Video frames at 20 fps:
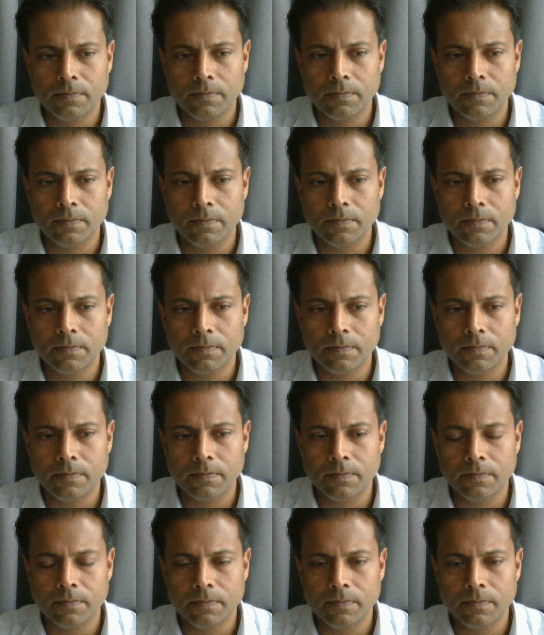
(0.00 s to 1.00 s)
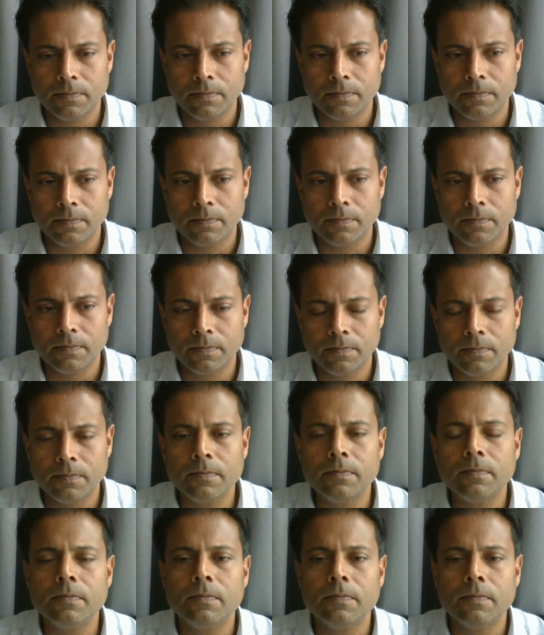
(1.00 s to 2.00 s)

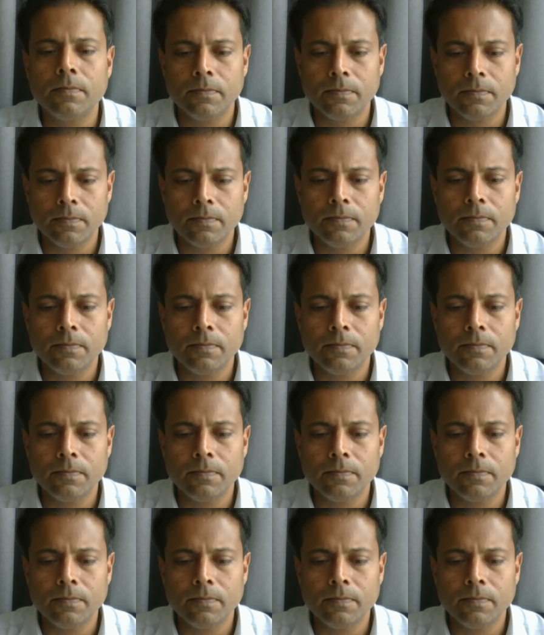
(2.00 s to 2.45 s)
No words are spoken by the person on screen.